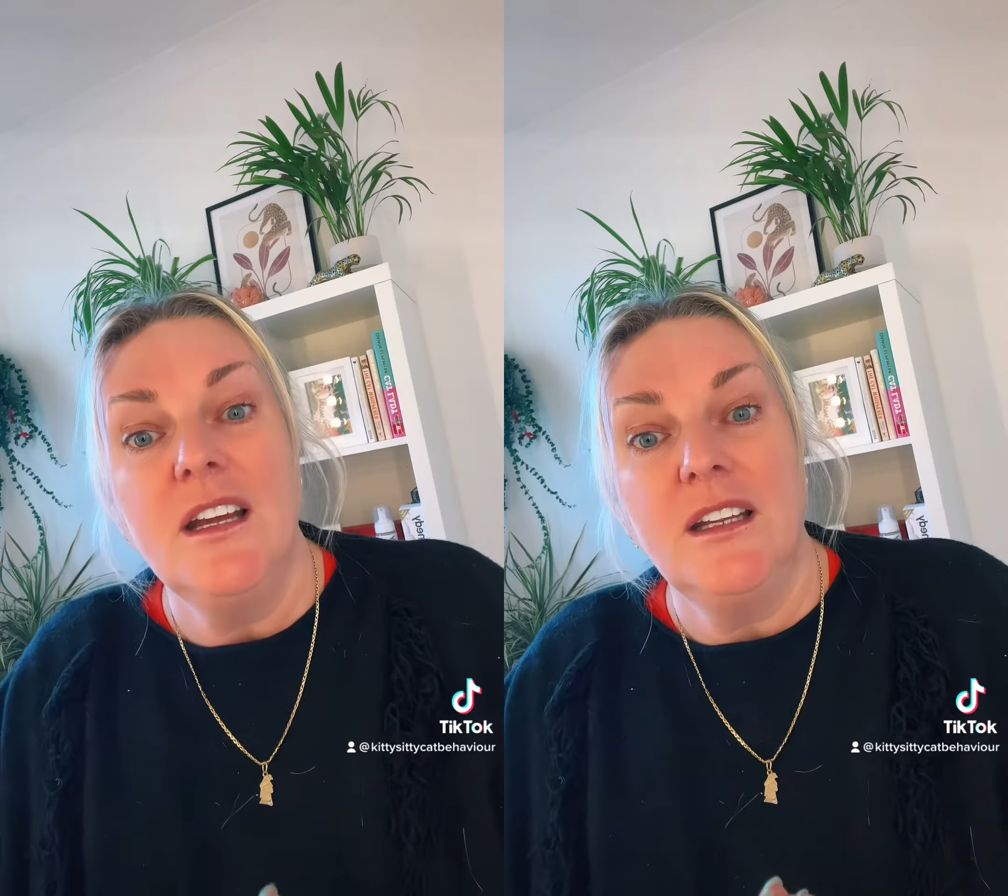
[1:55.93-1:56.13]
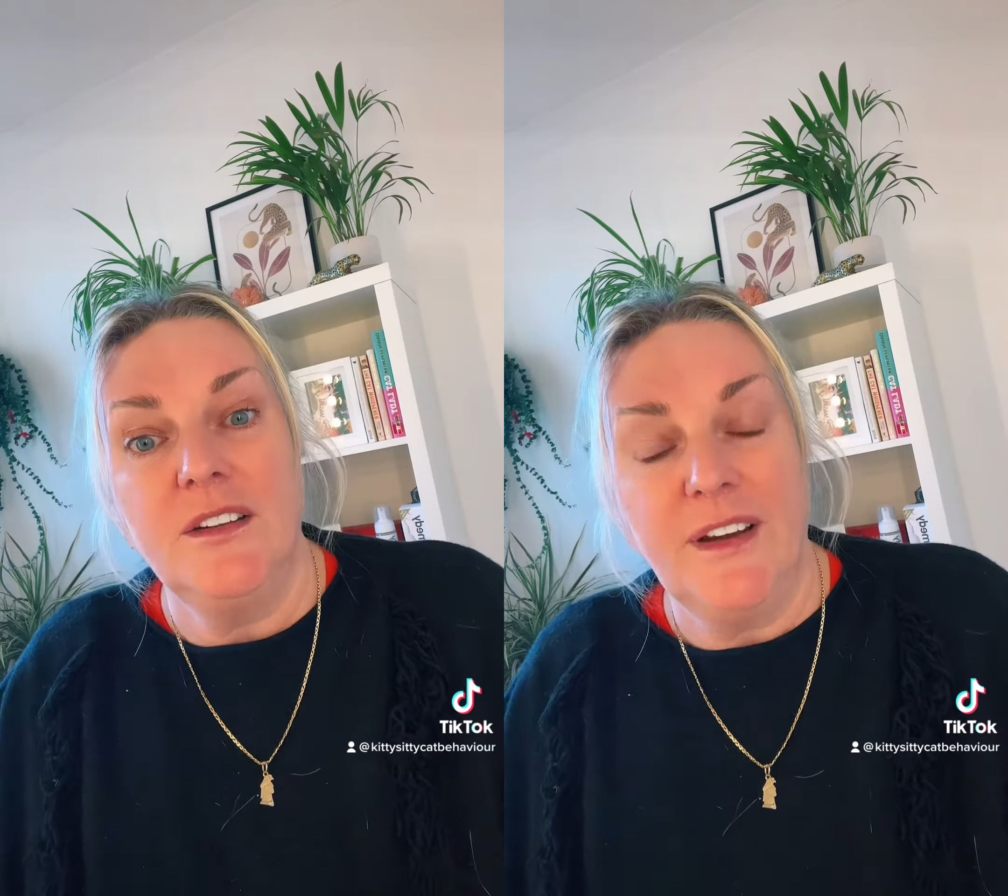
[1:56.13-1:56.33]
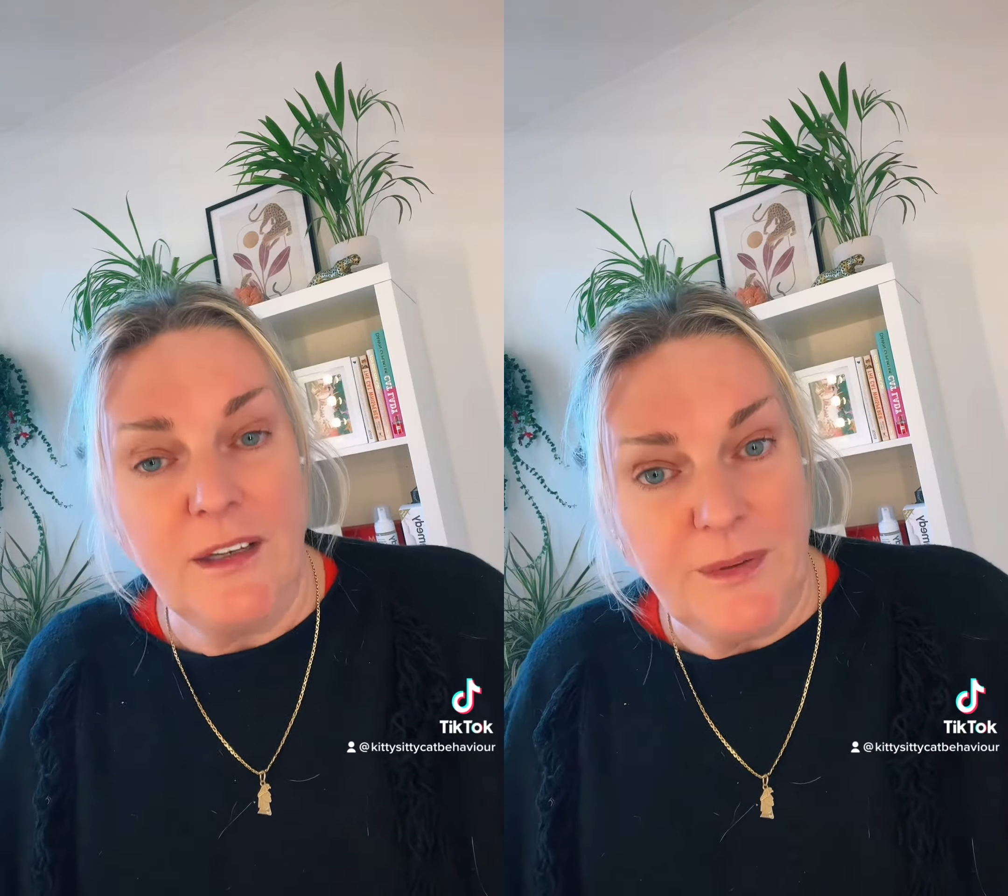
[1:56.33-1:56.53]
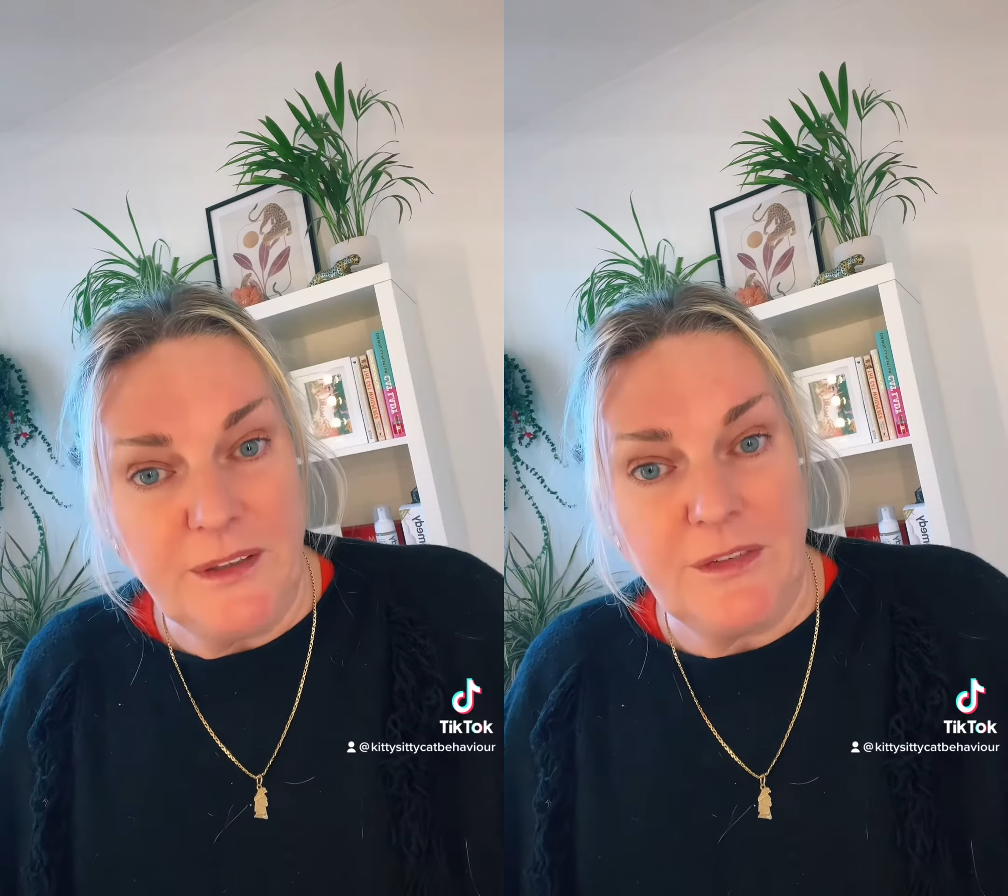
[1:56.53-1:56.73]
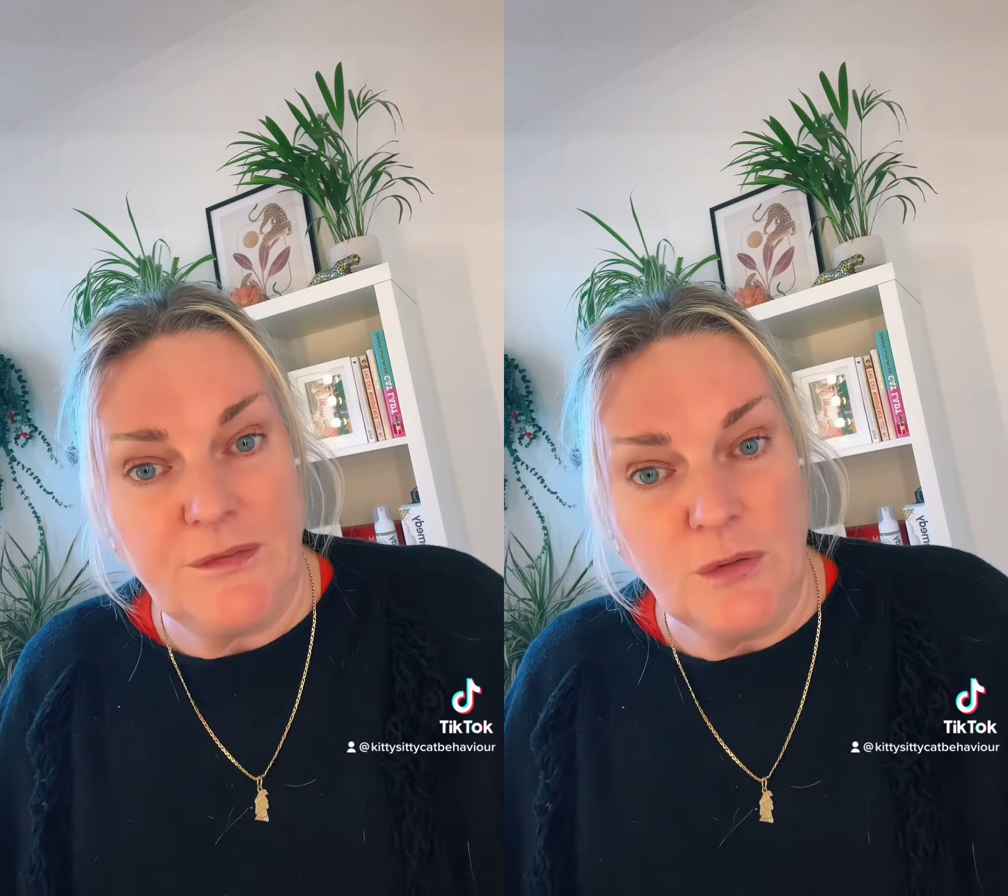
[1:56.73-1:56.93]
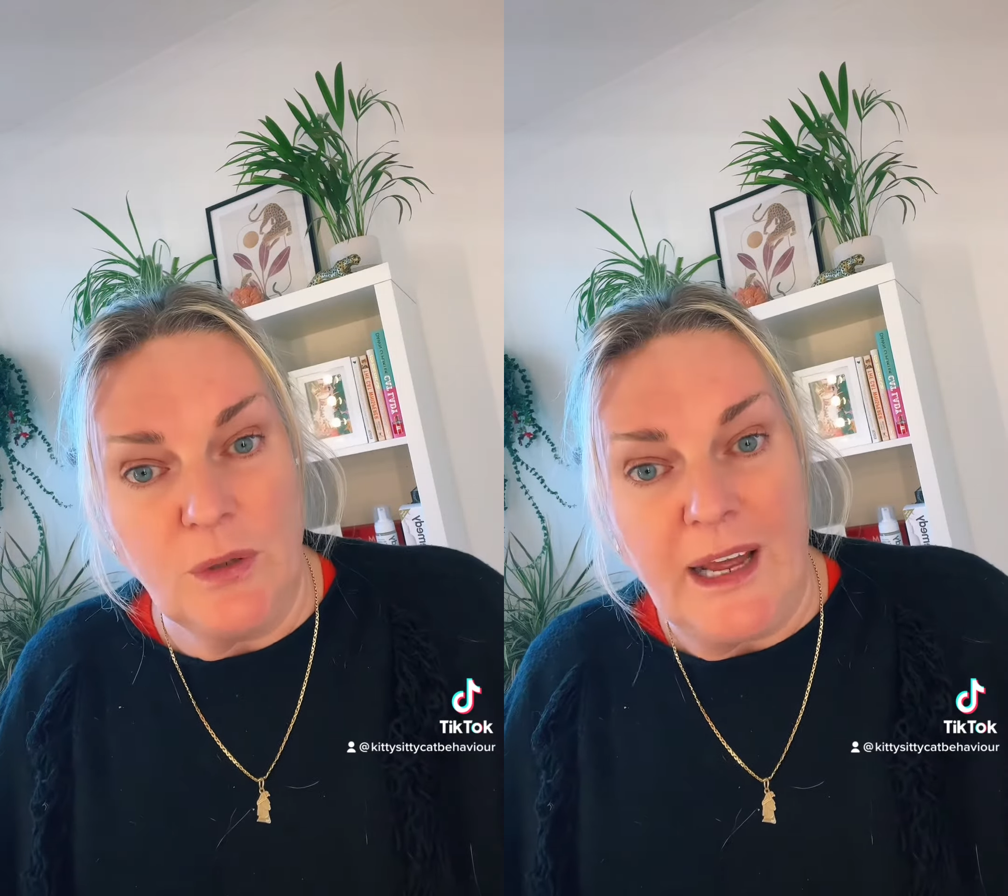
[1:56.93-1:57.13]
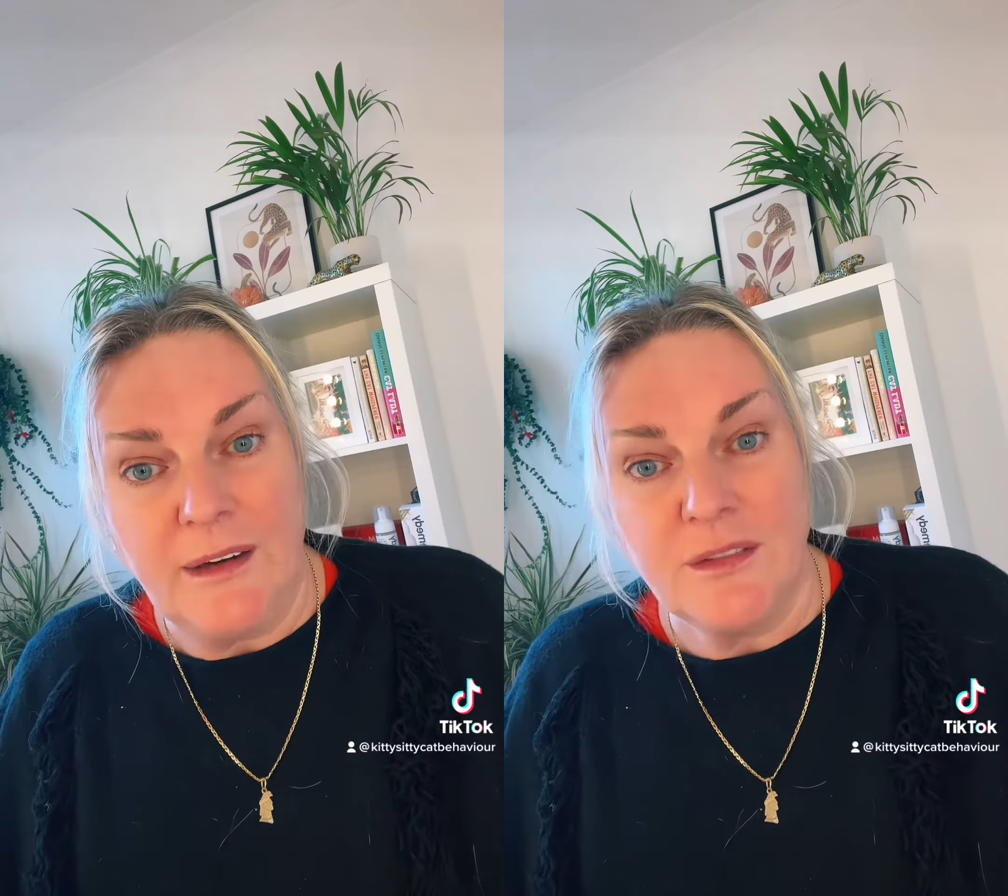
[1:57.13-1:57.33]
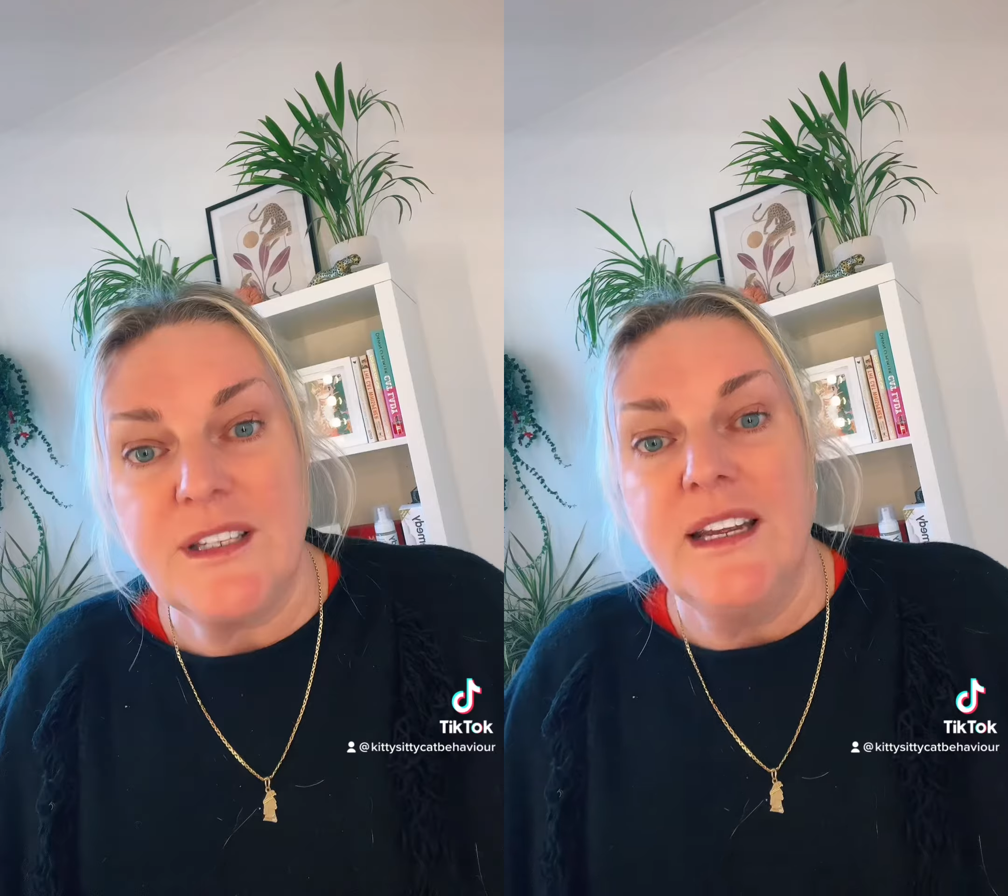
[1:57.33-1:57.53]
you've had a bit of a
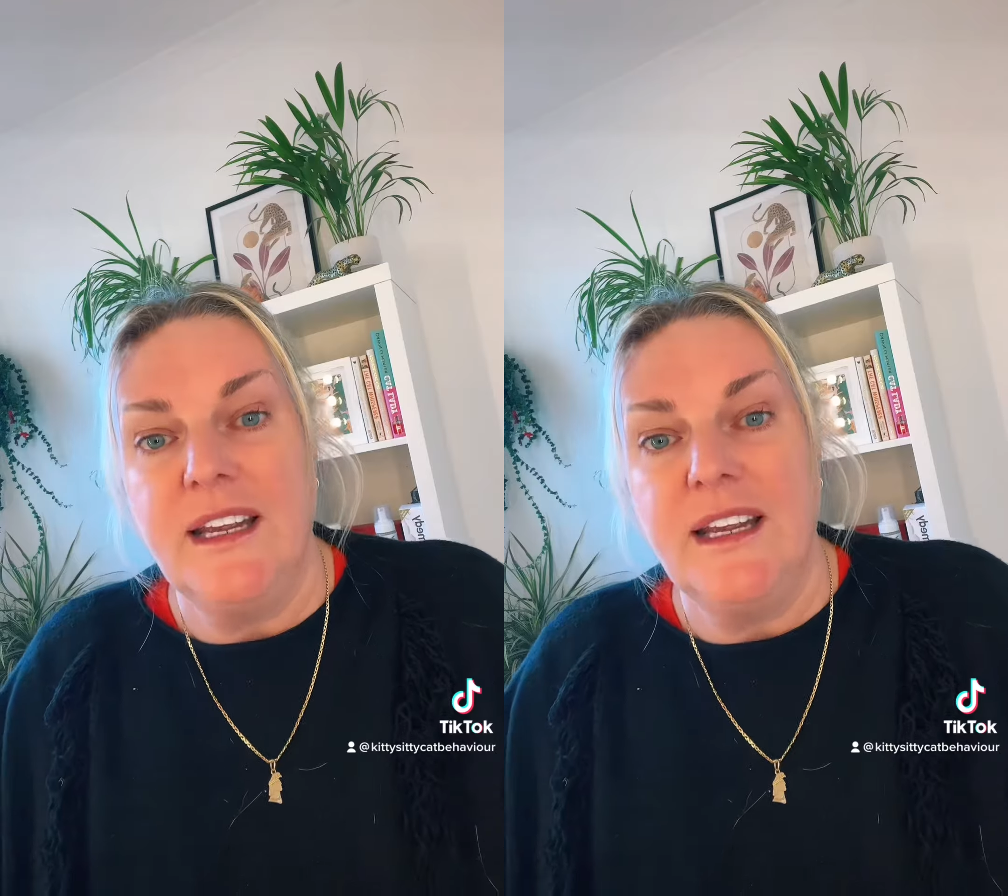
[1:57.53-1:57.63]
fallout,